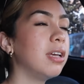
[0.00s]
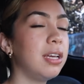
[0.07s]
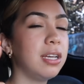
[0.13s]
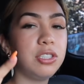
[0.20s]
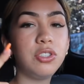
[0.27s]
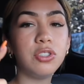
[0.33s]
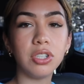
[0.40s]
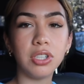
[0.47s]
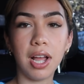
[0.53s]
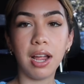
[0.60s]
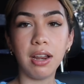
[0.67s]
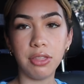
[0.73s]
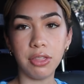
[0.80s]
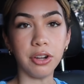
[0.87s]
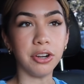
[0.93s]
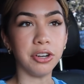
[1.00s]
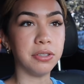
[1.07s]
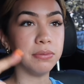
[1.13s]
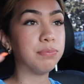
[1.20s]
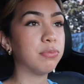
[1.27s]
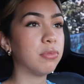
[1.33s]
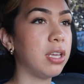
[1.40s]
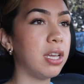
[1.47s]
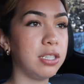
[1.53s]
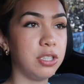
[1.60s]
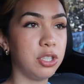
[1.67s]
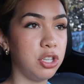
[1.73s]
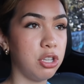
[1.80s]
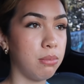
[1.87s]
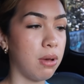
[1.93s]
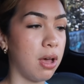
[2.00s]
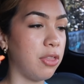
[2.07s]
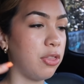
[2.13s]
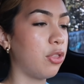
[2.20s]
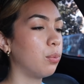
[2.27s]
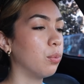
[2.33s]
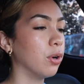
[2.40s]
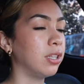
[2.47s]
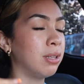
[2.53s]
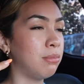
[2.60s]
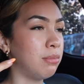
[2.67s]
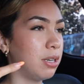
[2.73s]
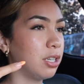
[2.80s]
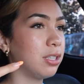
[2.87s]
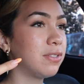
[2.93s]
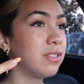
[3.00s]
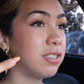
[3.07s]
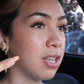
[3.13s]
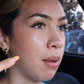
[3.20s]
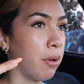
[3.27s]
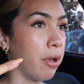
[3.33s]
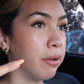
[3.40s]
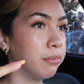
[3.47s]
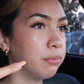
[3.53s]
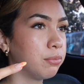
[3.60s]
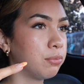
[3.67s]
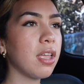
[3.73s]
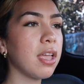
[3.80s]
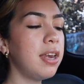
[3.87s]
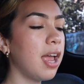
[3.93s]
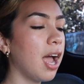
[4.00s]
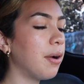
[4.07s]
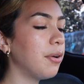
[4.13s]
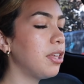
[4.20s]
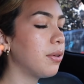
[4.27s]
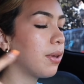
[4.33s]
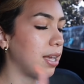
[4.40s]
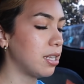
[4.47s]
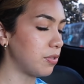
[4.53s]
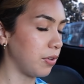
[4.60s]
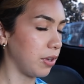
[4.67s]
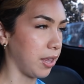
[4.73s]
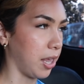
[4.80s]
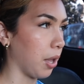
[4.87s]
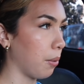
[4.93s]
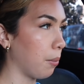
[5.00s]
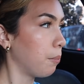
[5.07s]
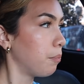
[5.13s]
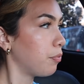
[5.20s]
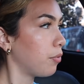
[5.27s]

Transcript: It's July 3rd. It's a new month. We're in the middle of summer. And how are you guys feeling?